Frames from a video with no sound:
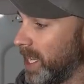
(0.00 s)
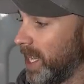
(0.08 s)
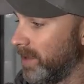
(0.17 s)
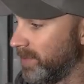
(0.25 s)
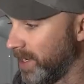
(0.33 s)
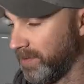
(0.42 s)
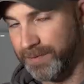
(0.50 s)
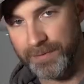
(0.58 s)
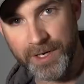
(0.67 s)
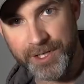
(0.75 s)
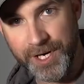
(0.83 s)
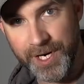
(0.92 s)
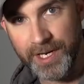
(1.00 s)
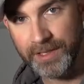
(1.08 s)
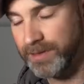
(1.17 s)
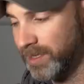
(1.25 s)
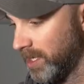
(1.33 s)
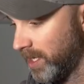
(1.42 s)
to have a fridge here,
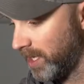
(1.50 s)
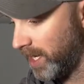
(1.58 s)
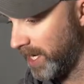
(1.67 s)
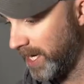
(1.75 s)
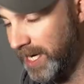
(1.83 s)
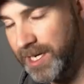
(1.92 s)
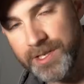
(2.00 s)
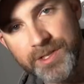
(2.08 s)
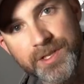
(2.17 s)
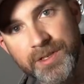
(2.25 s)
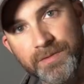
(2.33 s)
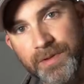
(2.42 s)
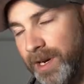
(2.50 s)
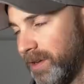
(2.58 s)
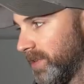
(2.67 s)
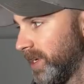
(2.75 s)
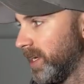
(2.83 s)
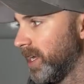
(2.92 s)
a heater just in front of
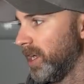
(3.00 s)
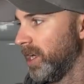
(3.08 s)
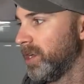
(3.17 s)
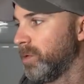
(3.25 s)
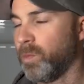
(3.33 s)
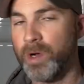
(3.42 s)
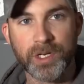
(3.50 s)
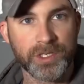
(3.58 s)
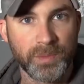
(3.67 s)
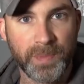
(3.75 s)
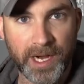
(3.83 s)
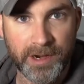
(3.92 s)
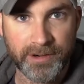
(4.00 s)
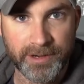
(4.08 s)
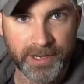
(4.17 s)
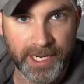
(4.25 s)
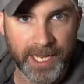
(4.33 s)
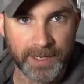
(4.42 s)
it, and a worktop
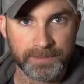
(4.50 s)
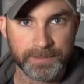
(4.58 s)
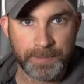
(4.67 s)
area again.